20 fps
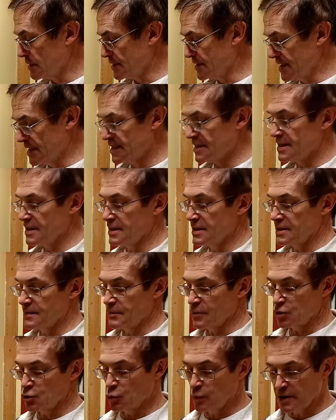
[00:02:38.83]
distance
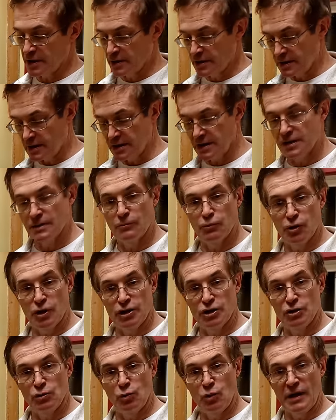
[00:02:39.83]
between the
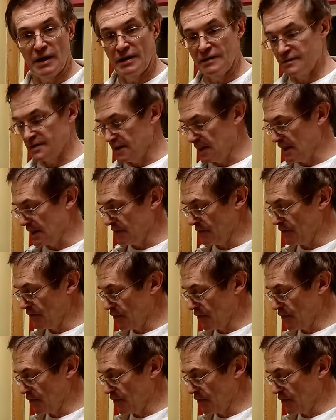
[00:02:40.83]
compression waves at,